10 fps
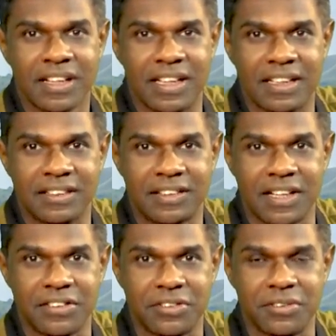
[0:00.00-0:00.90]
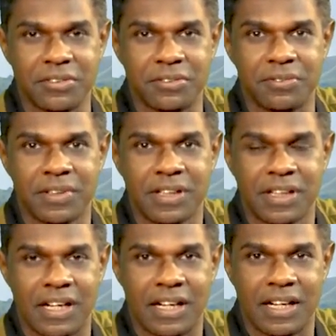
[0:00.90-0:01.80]
and trying to
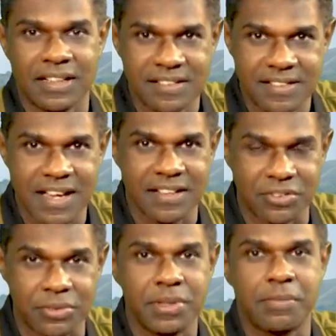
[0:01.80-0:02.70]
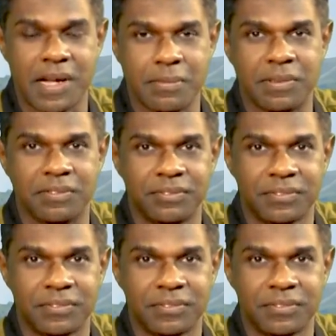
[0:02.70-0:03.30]
understand it through the Bible,